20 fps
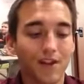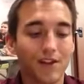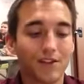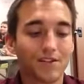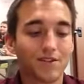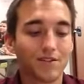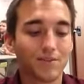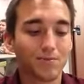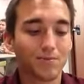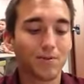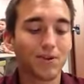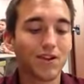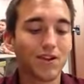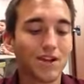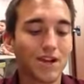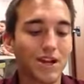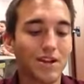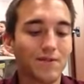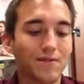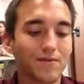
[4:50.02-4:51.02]
So it's pretty
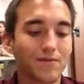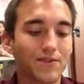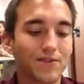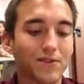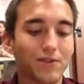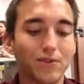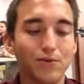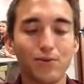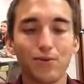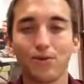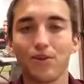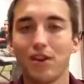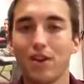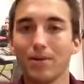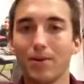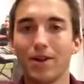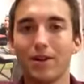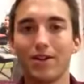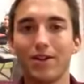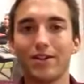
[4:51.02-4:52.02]
neat. So think
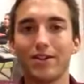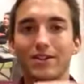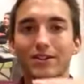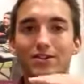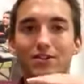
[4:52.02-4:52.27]
about it like this.